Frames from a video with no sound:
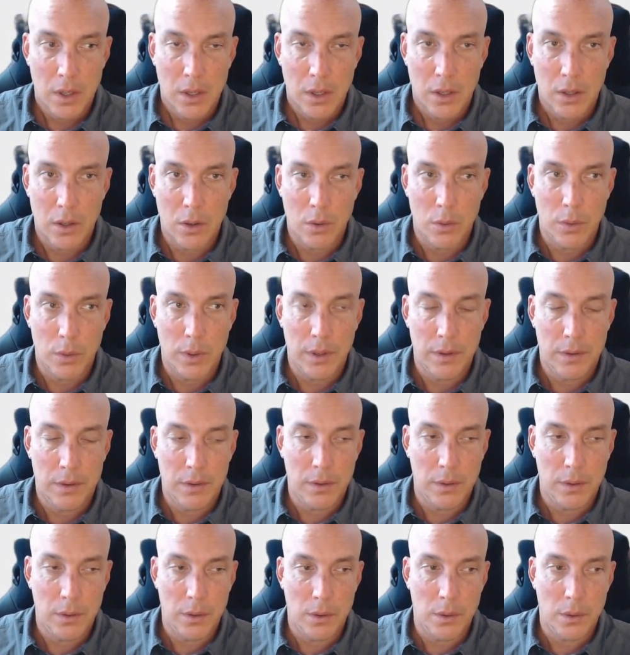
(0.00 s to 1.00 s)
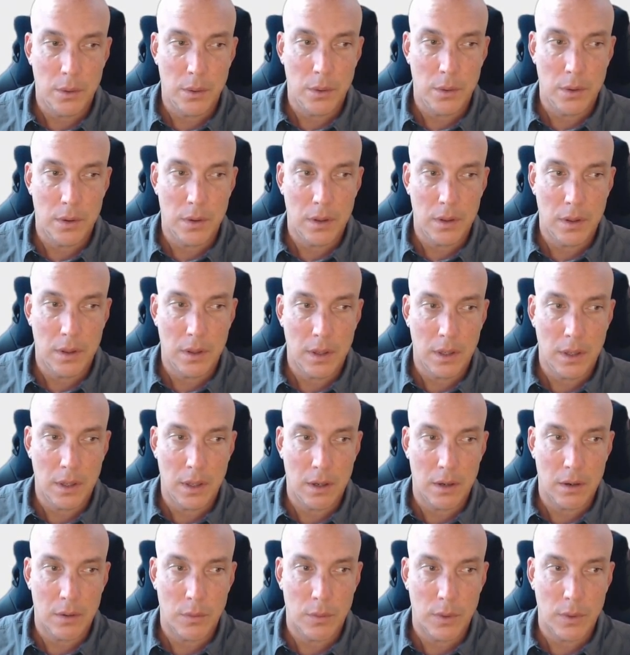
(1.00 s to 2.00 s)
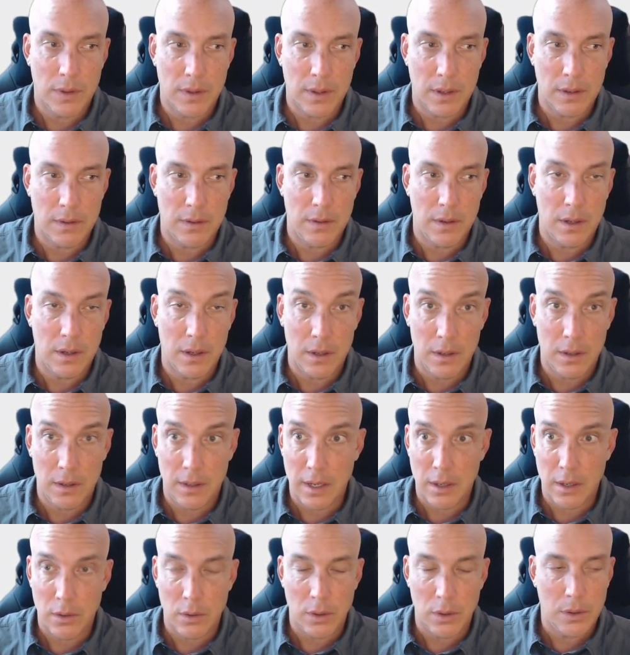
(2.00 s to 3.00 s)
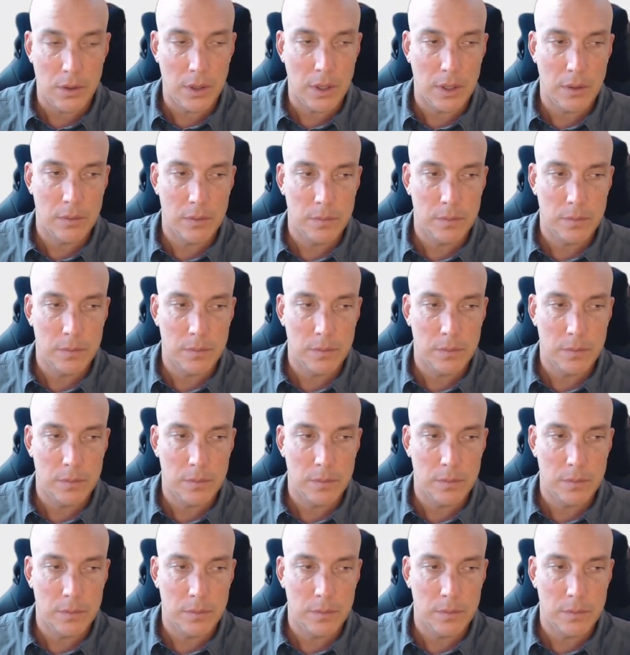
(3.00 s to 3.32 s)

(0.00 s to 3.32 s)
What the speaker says: go into here once that's done downloading.